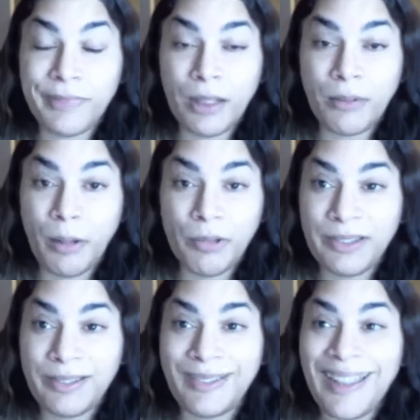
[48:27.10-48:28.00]
about
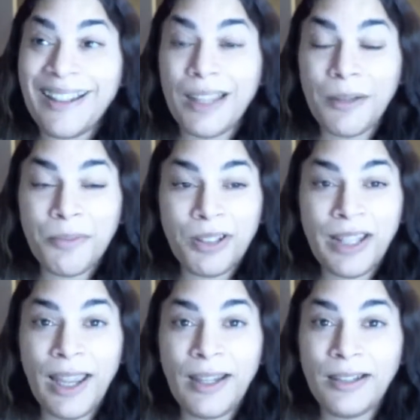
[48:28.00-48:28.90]
10 times a
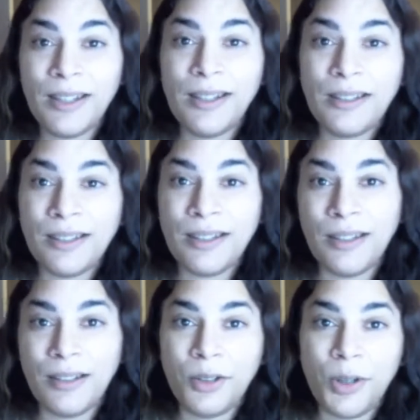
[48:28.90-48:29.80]
day since
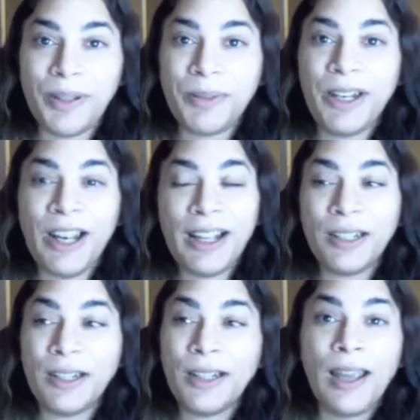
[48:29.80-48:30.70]
Trump has been
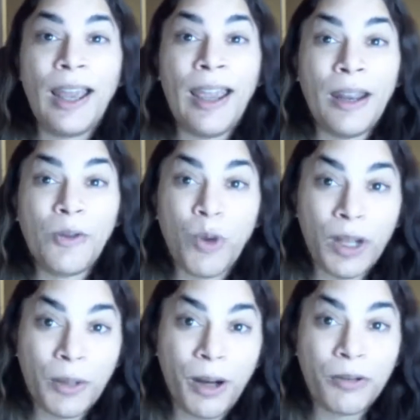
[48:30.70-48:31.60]
elected. And
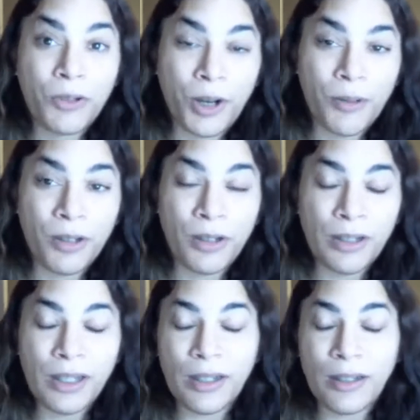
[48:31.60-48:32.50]
what about
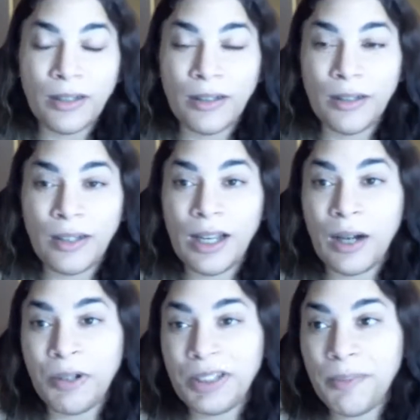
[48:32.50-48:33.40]

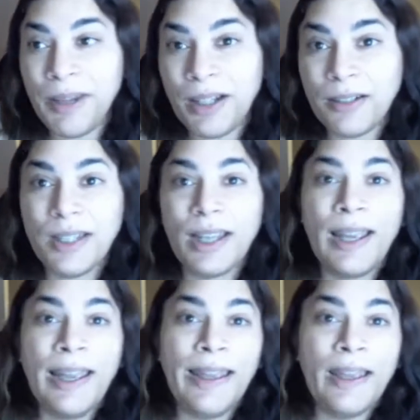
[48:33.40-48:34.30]
Hillary's emails?
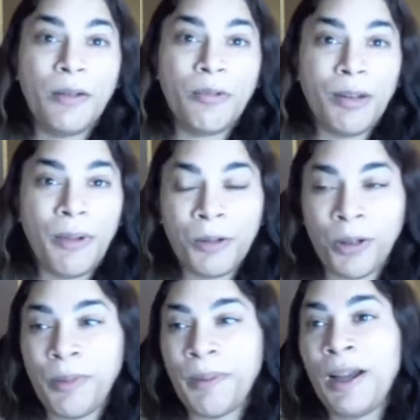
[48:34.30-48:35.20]
And what about
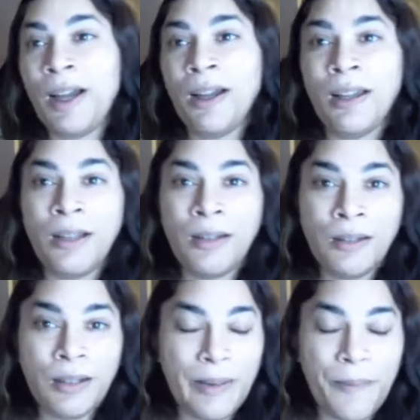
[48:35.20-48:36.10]
Obama?
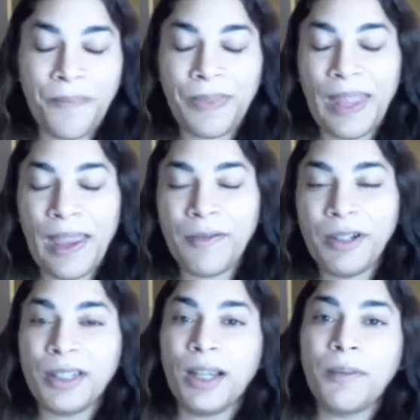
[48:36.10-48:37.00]
And
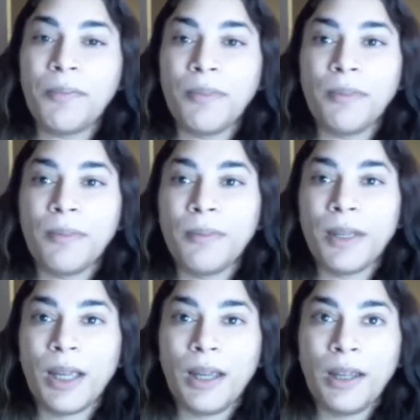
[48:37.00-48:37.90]
every time
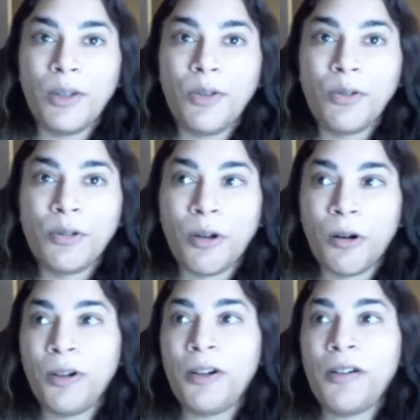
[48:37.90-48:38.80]
you
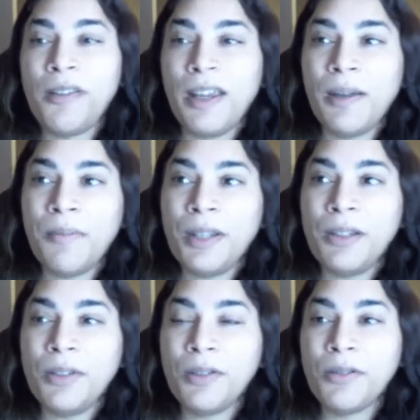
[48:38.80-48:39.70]
corner them
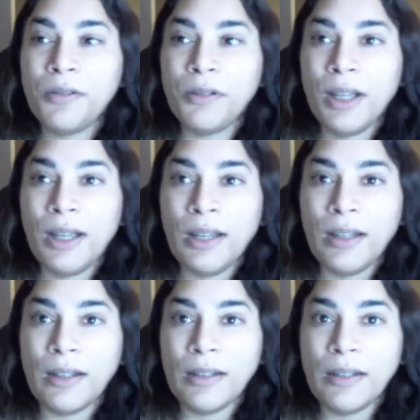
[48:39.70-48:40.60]
into
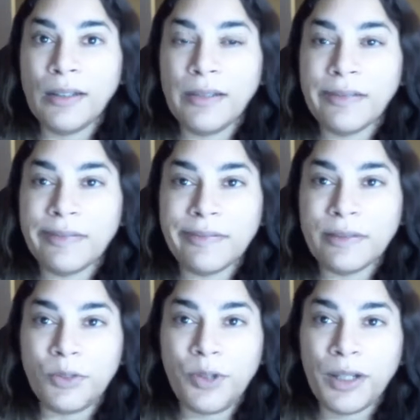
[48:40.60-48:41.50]

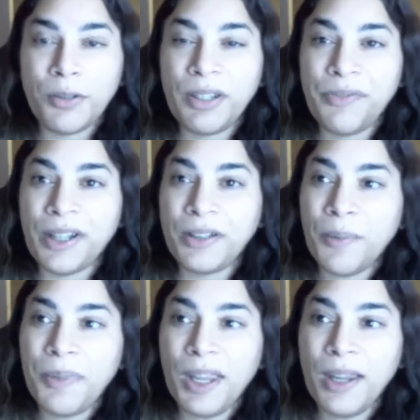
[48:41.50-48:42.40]
trying to defend
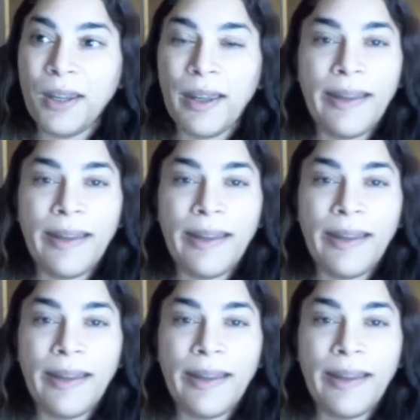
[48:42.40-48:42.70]
something,